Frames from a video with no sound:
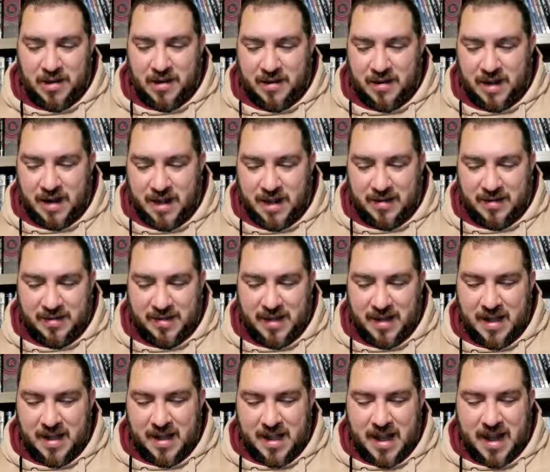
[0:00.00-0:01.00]
on a hit
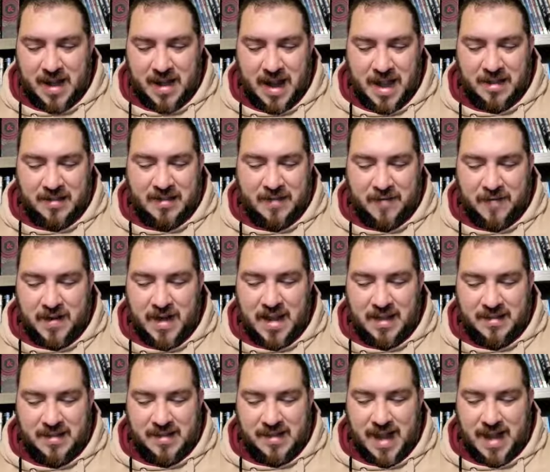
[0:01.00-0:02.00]
and has the
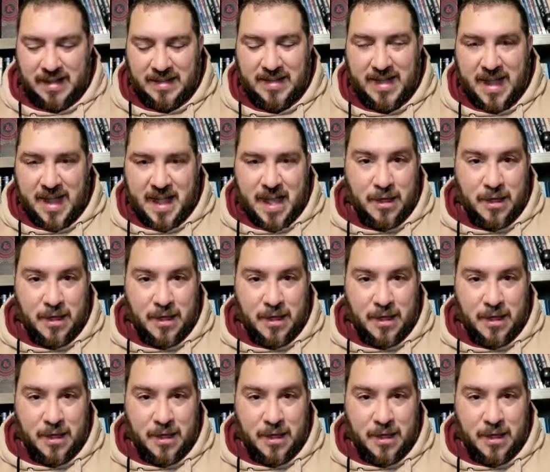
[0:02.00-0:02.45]
finesse, light,